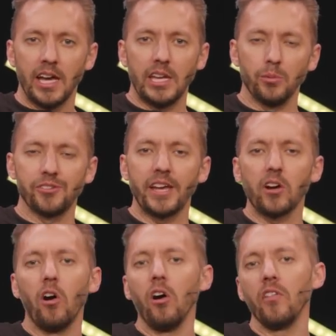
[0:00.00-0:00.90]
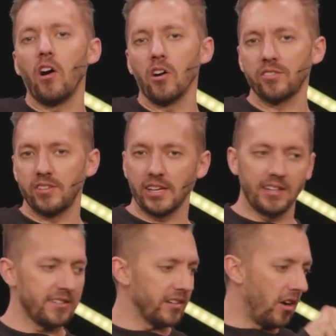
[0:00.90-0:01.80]
And it will take all the heart
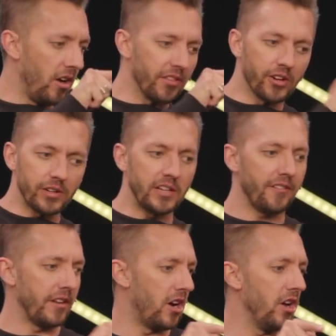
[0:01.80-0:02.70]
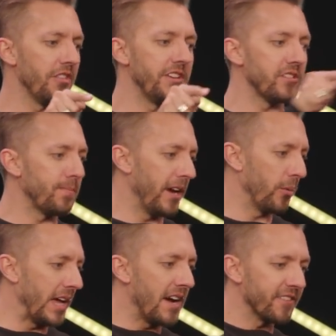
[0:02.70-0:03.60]
sickness and all the grief and all the despair
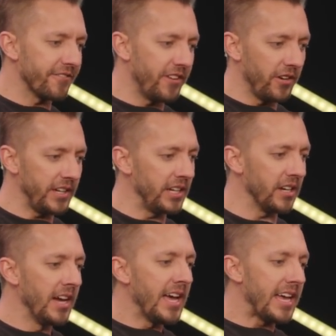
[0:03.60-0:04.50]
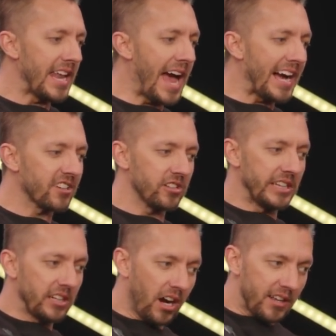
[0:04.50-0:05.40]
we ever felt here and
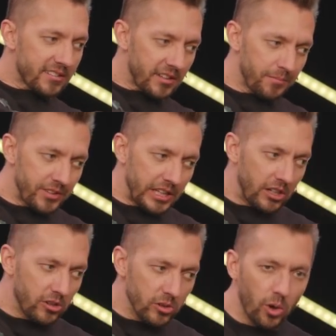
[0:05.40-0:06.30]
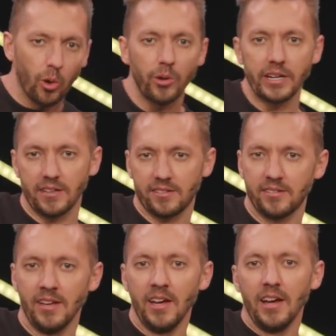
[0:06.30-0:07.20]
actually cause something
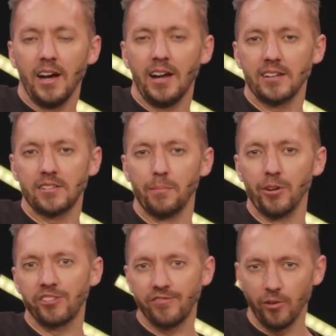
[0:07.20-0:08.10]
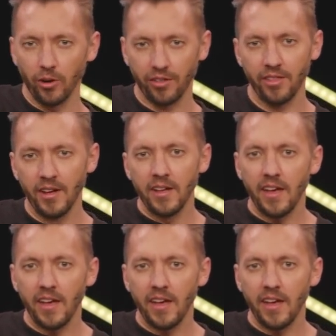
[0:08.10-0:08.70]
glorious uh, to burst forth.